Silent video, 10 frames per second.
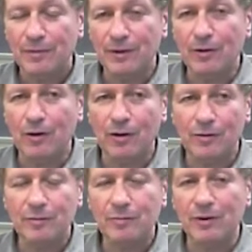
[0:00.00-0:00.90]
there
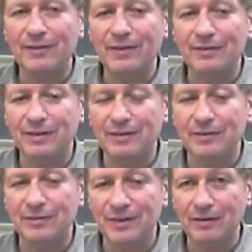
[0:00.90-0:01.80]
are processes
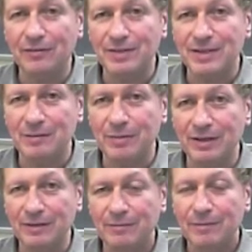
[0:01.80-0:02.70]
of
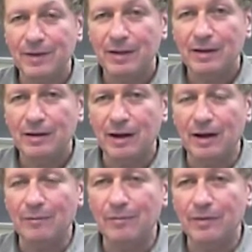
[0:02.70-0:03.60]
self-assembly.
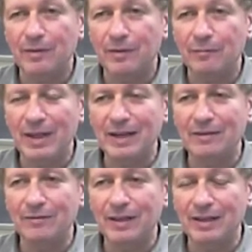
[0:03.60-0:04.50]

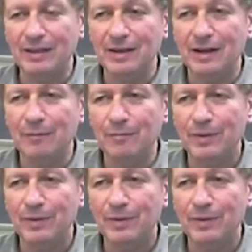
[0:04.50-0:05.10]
Many of the